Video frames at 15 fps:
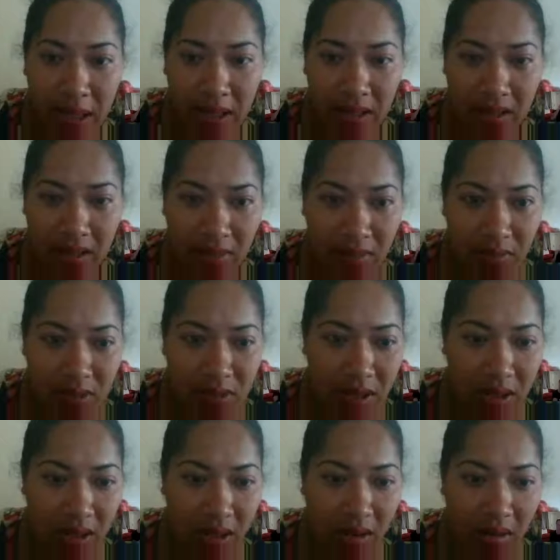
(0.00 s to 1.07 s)
back in the
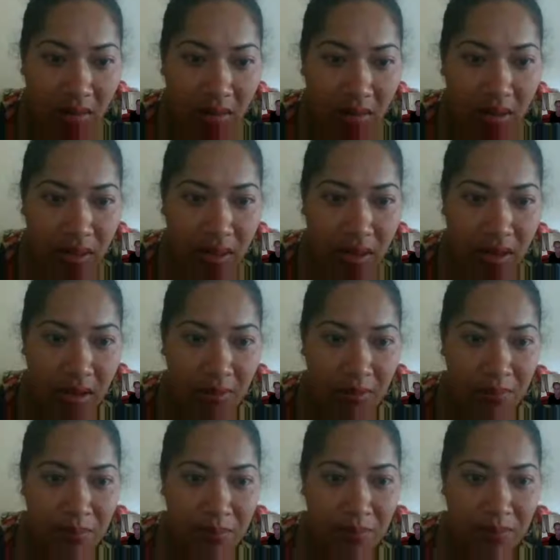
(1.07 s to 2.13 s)
Victorian era,
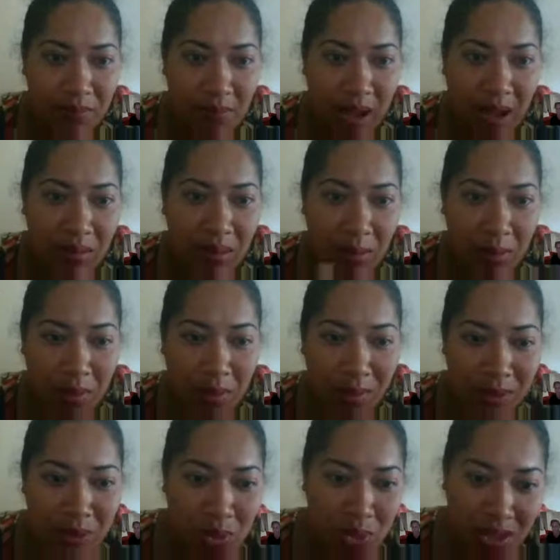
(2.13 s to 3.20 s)
how the
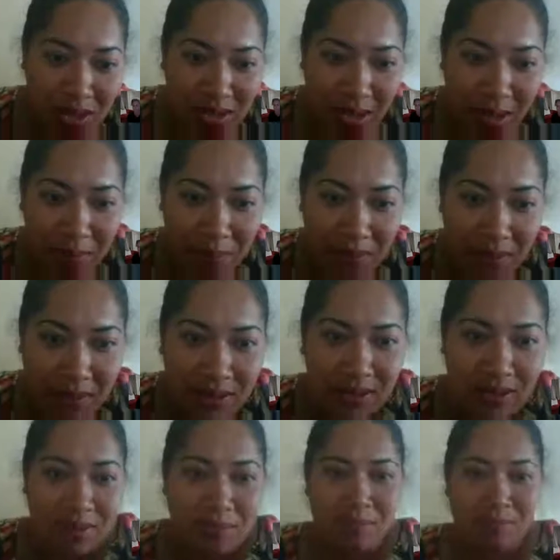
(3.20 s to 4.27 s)
women dress up
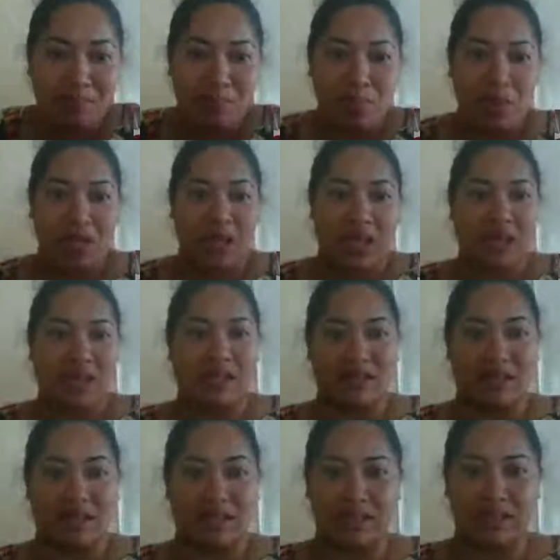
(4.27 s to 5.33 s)
is more
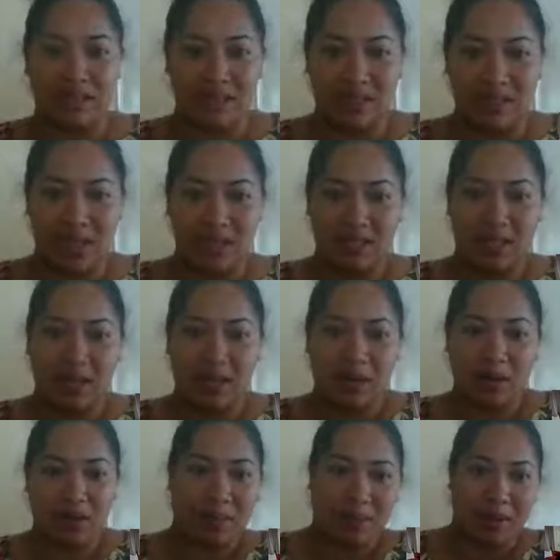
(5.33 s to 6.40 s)
like, it says a
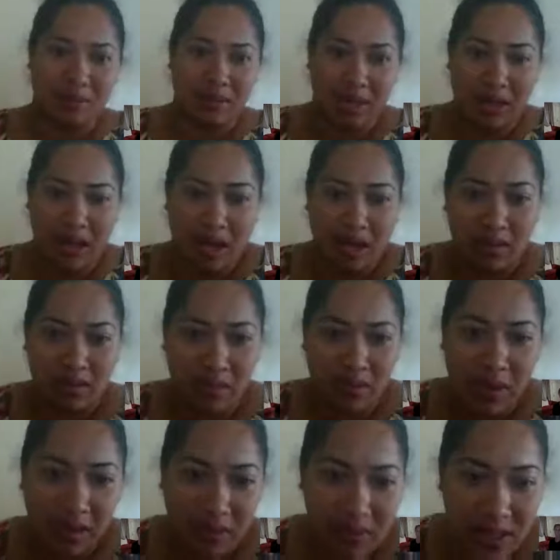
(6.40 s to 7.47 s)
lot about the kind of
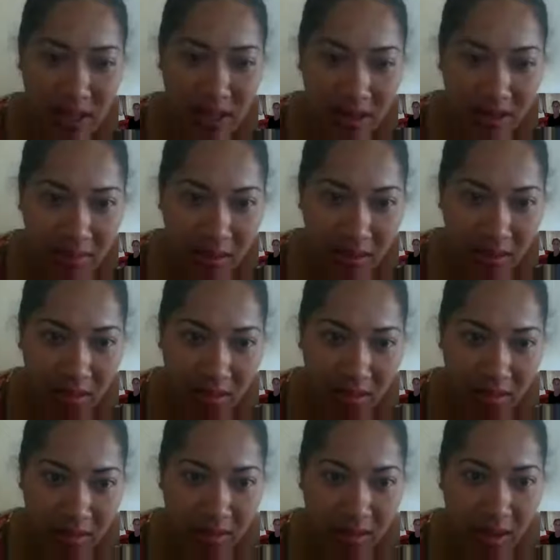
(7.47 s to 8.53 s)
lifestyle they
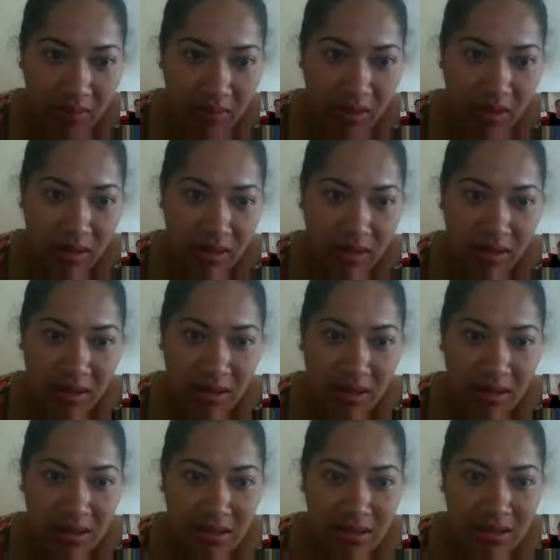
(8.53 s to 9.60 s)
are having.
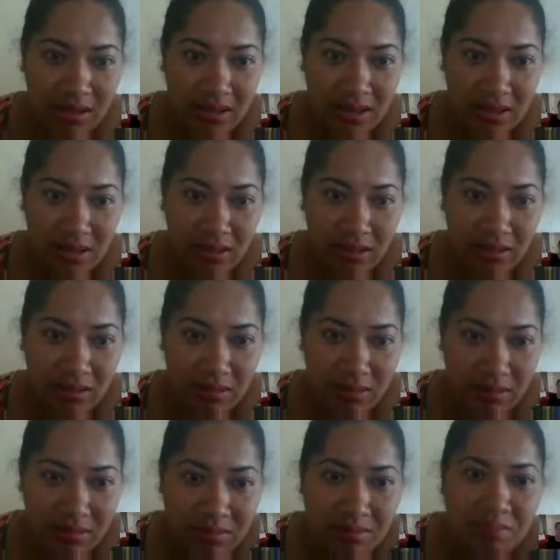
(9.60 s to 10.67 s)

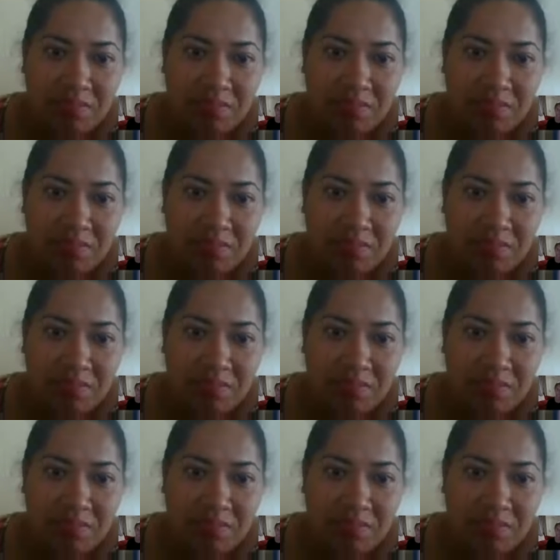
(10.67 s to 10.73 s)
So